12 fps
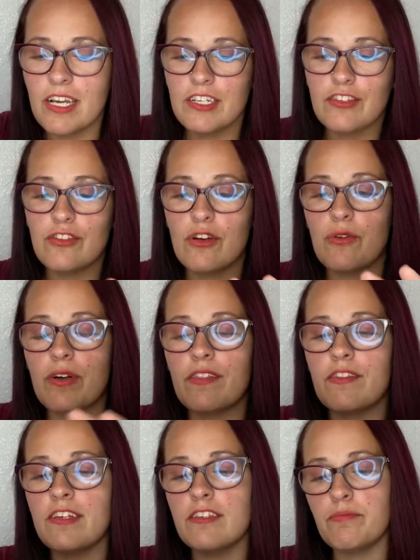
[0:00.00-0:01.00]
So
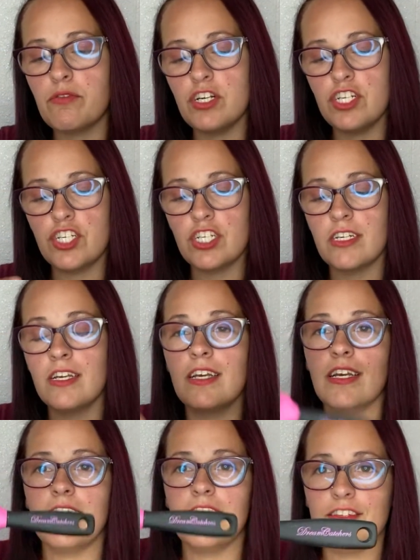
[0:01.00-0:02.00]
this brush
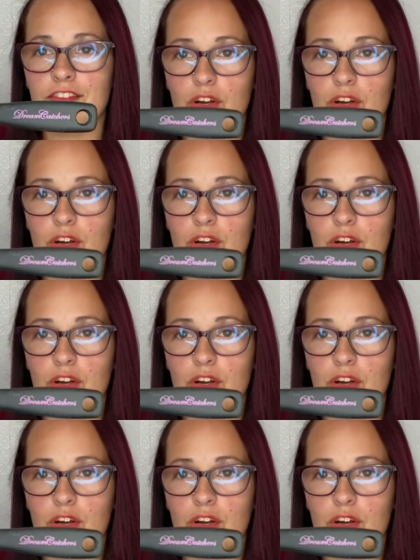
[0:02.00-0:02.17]
is